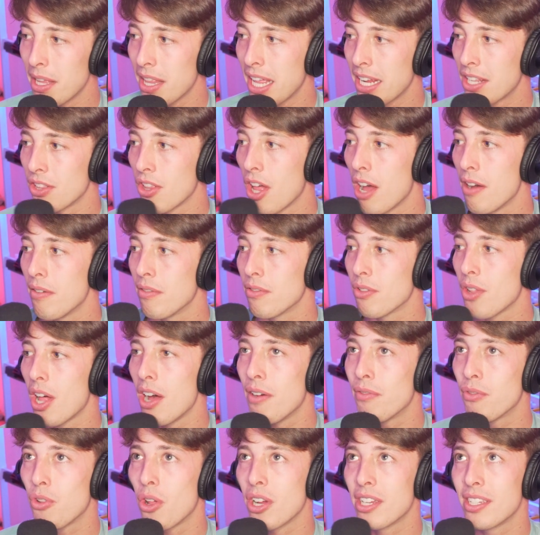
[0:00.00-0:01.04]
but like love
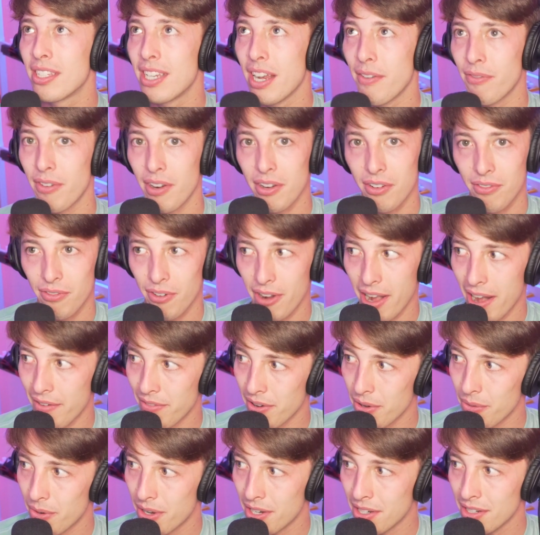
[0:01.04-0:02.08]
love looks different for
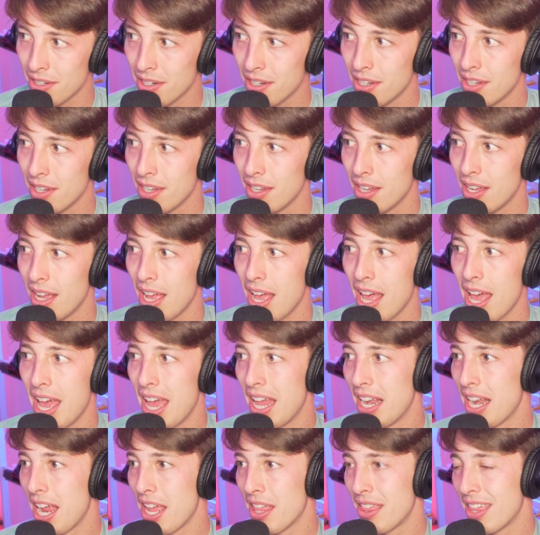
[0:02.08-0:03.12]
everyone. Yeah, yeah.
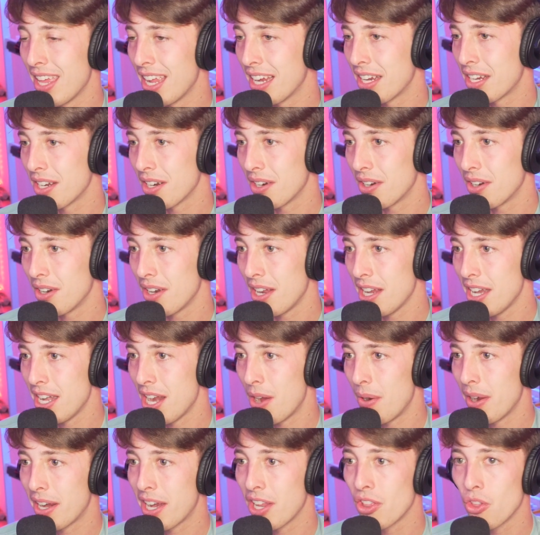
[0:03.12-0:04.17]
and I think you
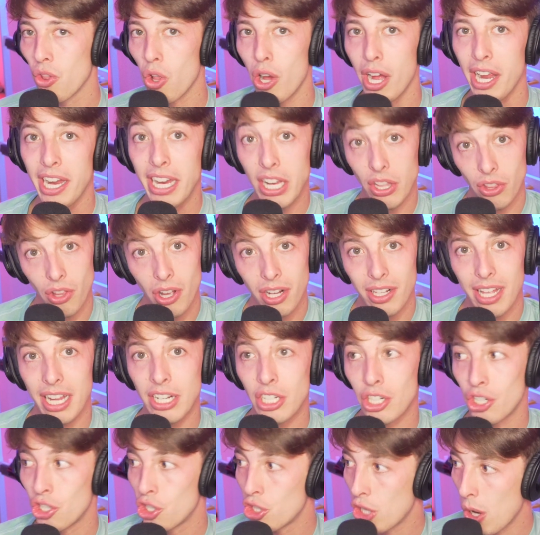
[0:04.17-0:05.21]
know it can look it can look
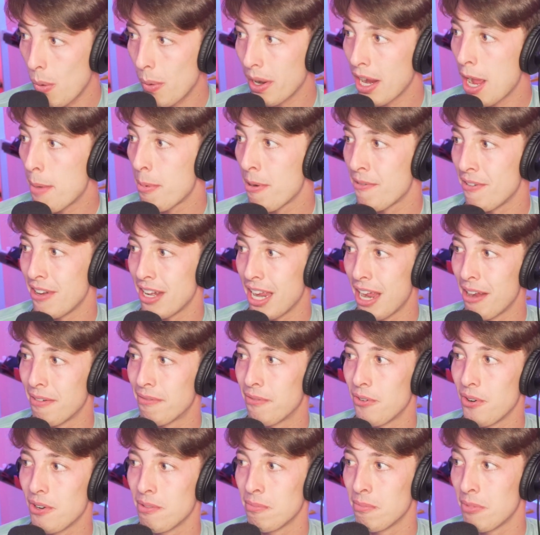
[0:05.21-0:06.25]
like just showing up every day
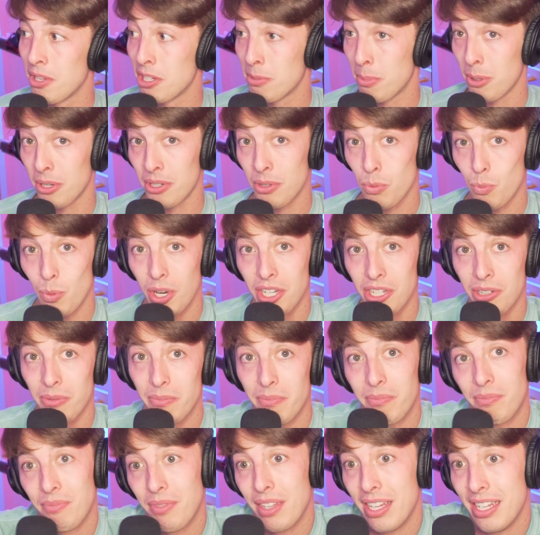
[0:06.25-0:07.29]
for yeah. this person, which That's
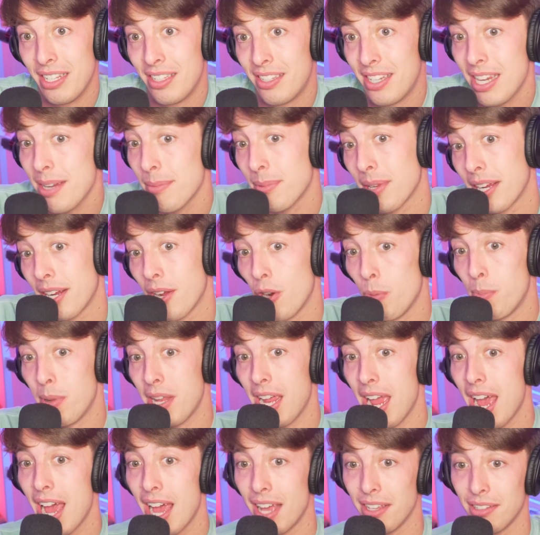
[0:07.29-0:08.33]
true. It seems like OP
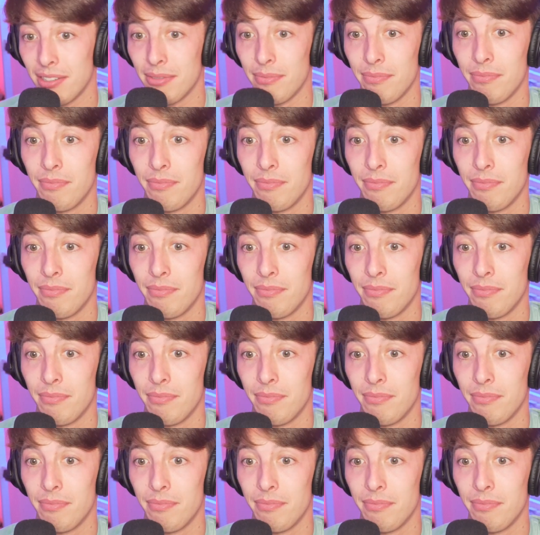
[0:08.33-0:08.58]
has